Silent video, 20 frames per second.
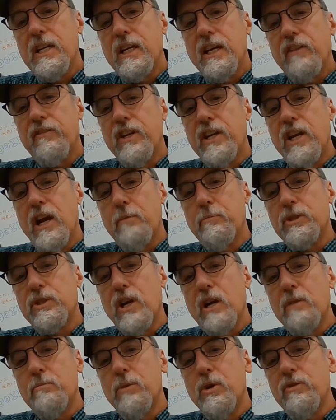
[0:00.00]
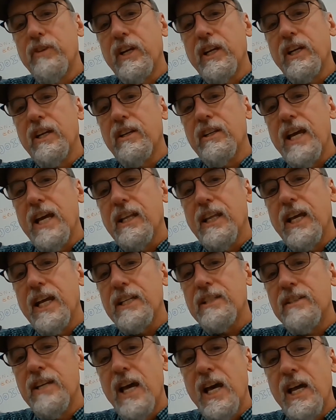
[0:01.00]
If the numbers aren't moving and that
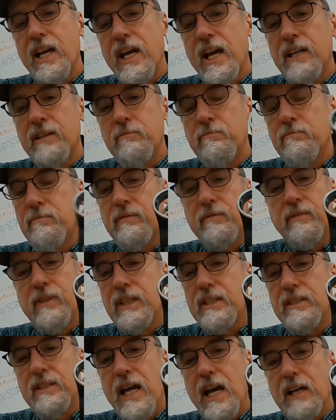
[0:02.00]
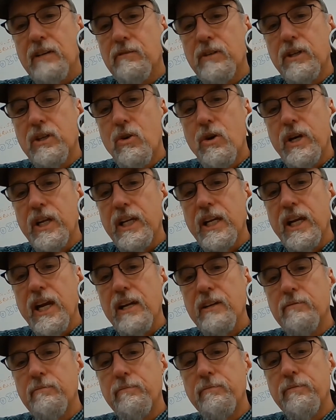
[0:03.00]
light's not on, it's not recording
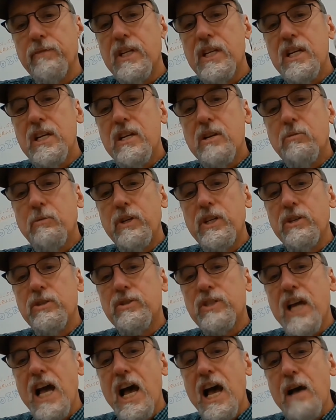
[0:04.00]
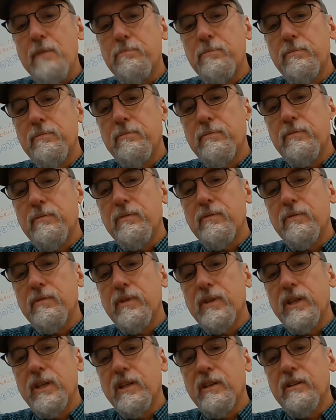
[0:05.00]
yet. When you stop,
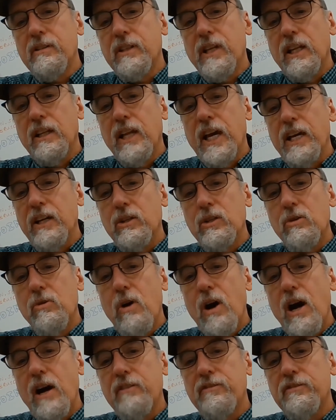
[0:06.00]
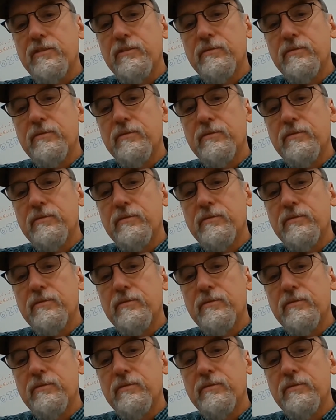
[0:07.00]
that light will go off